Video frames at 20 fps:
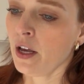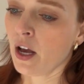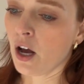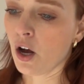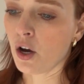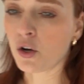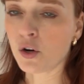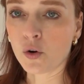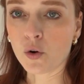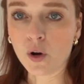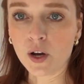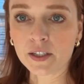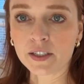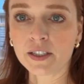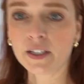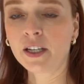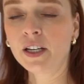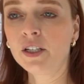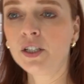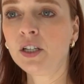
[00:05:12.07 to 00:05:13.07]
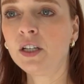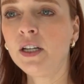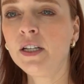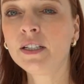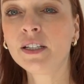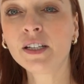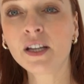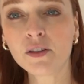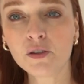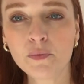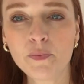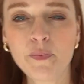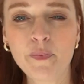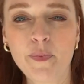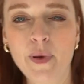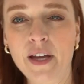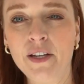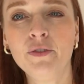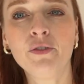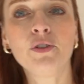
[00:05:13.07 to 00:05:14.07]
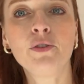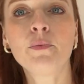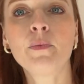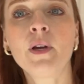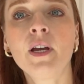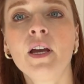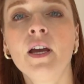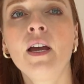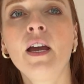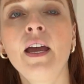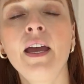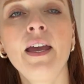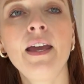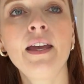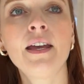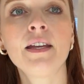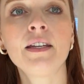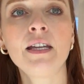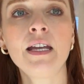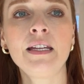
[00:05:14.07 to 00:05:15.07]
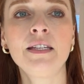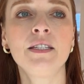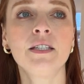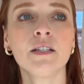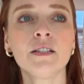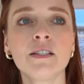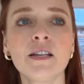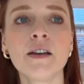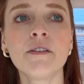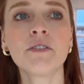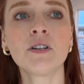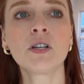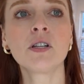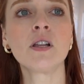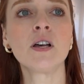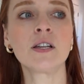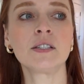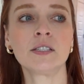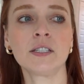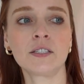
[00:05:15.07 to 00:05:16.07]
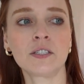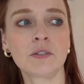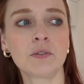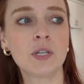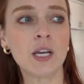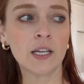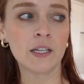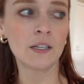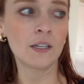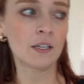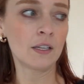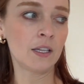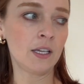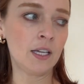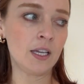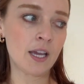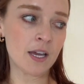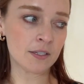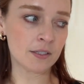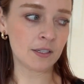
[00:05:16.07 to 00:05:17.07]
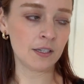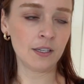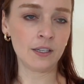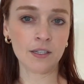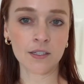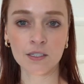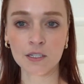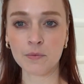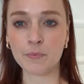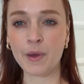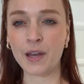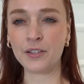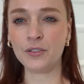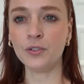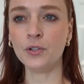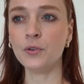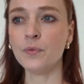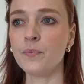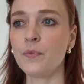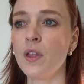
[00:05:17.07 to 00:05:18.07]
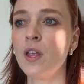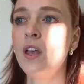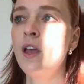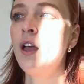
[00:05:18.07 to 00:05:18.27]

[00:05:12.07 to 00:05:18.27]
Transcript: across the kitchen is another bedroom, and it does have a closet, so technically, yes, it is a bedroom,